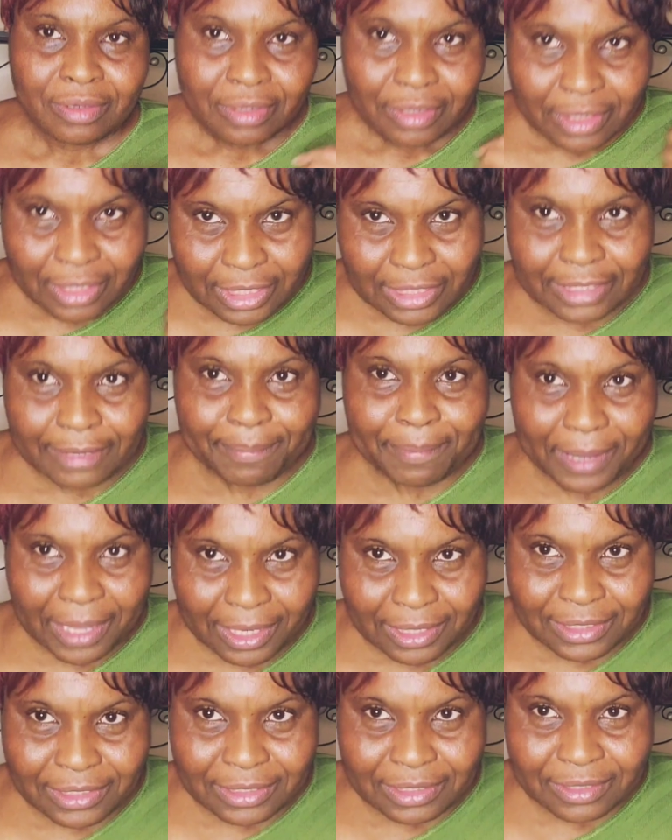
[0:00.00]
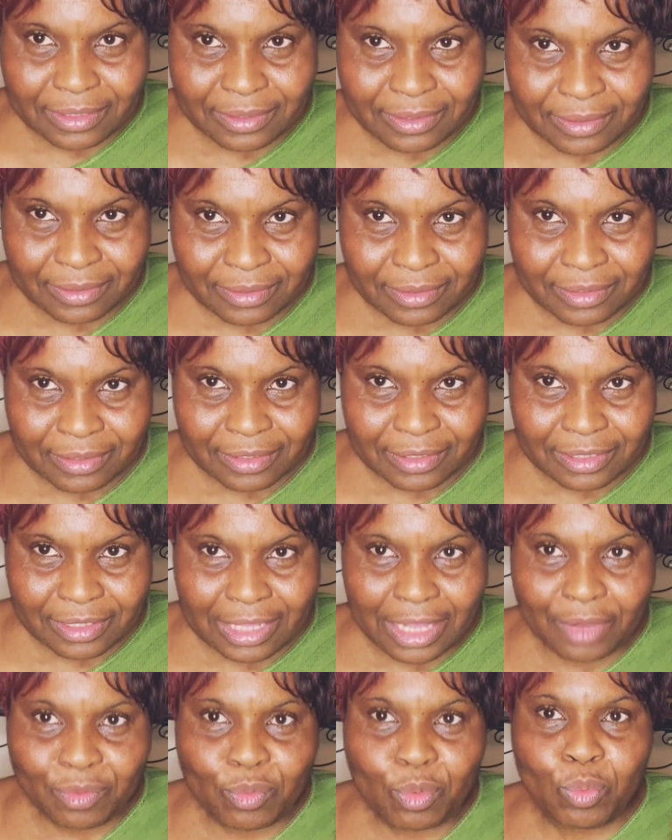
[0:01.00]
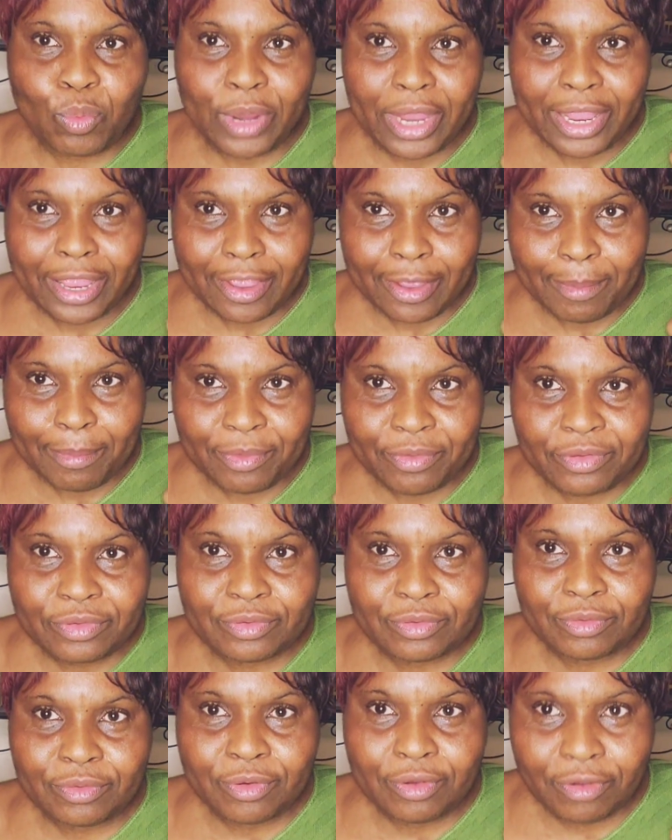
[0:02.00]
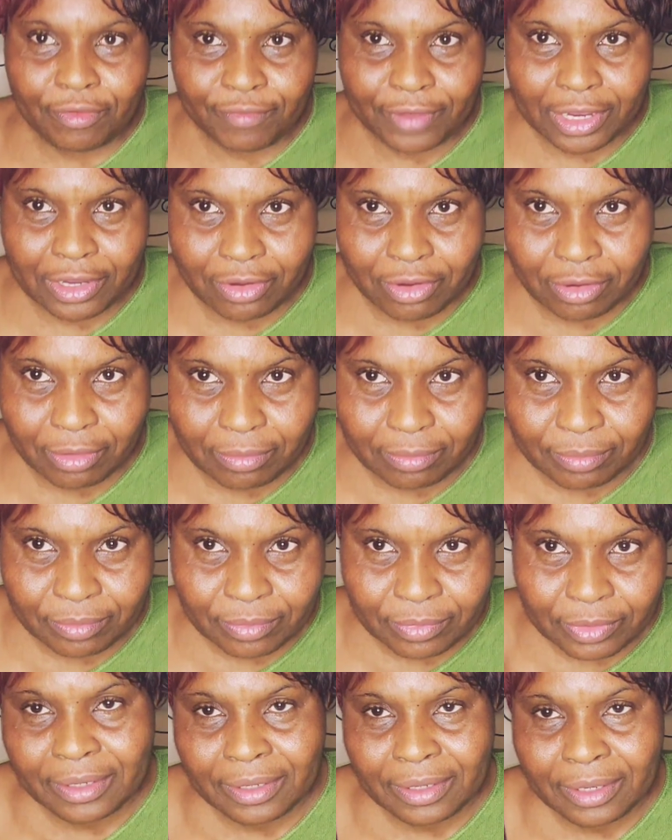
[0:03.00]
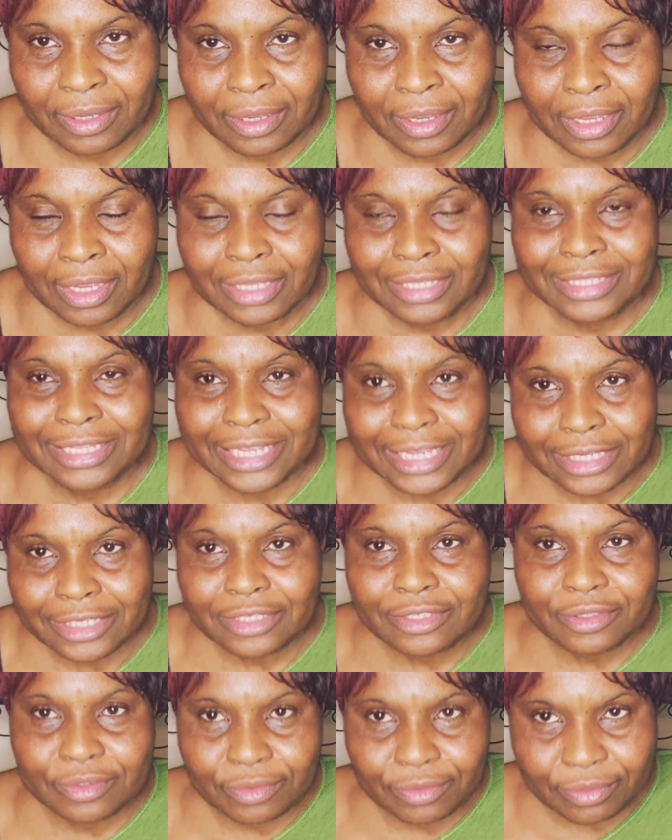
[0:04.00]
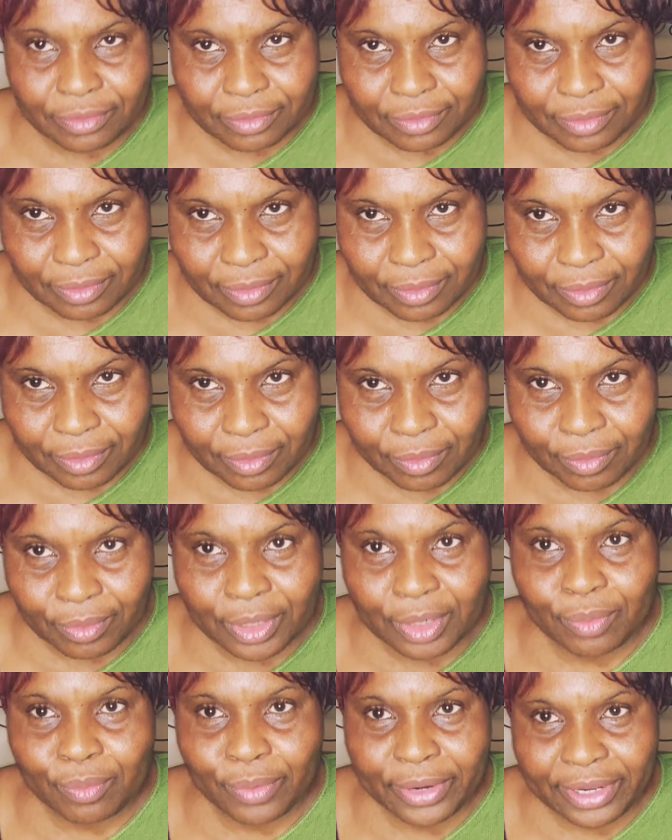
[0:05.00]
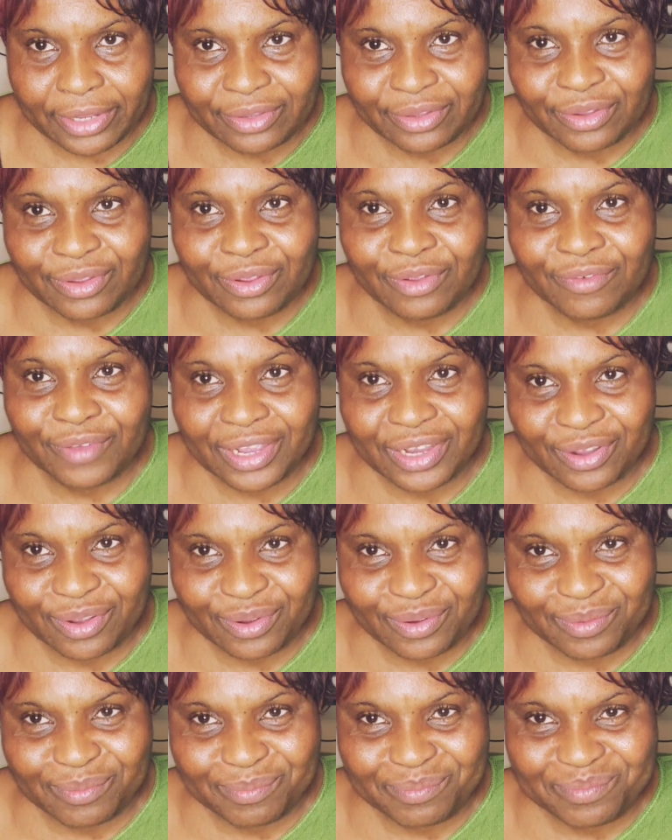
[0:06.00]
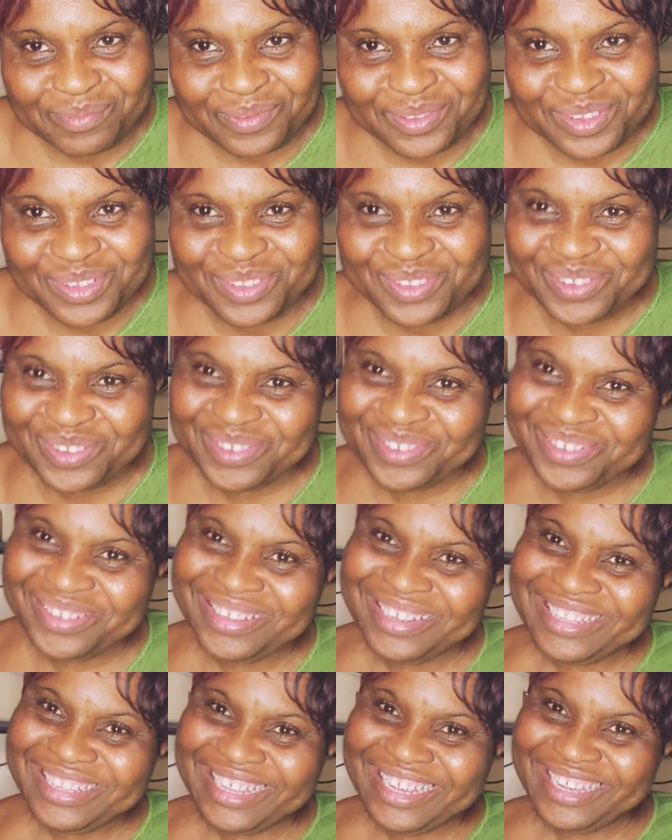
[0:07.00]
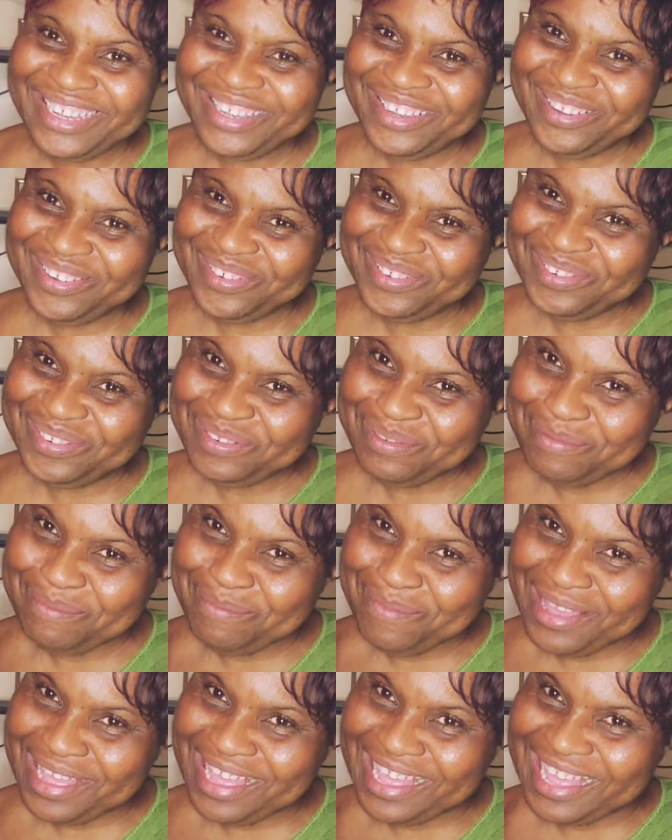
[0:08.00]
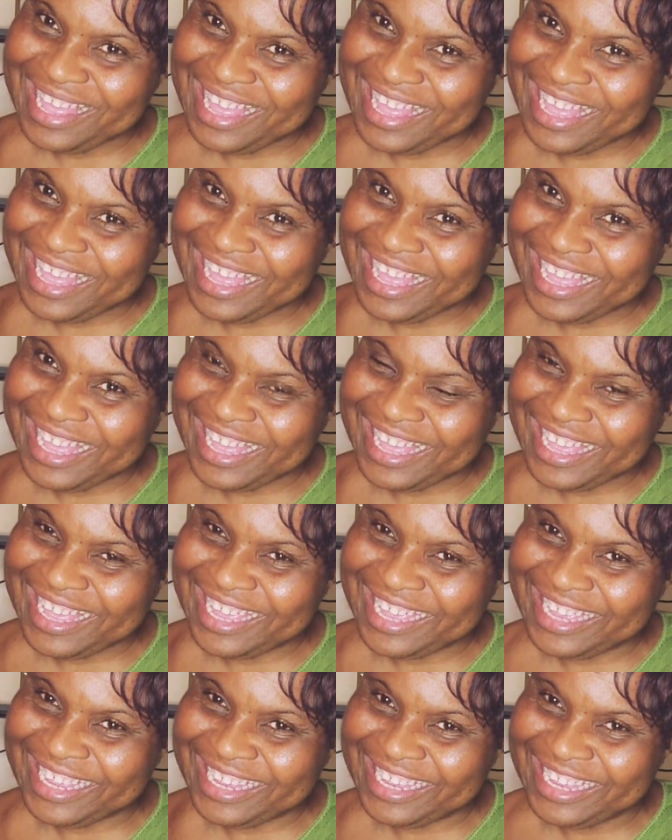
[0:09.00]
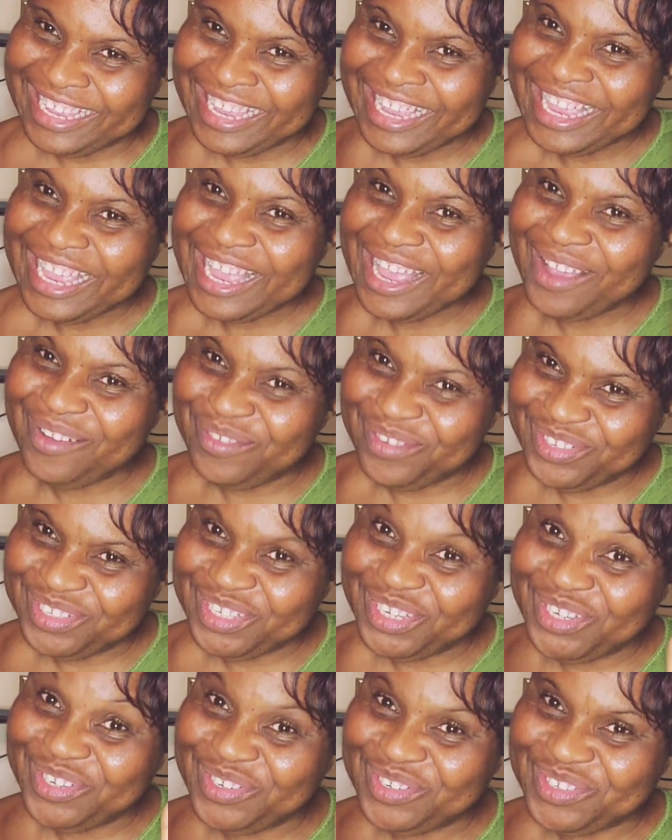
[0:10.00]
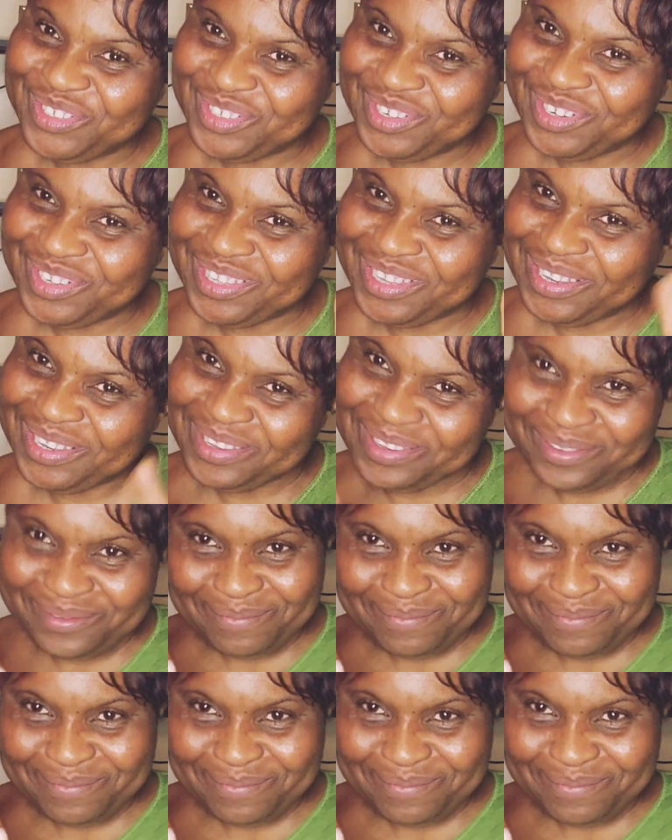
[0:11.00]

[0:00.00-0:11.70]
in the past that we were able to overcome. These two, we will overcome. So, thank you. Bye. I will see you shortly.